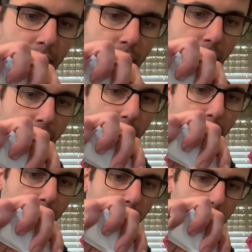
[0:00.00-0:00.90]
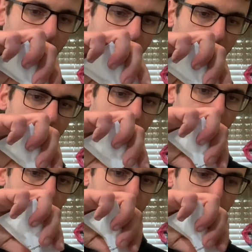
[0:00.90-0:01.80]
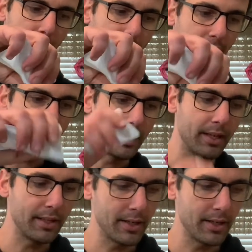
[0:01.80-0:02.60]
I'm going to pour that bentonite in there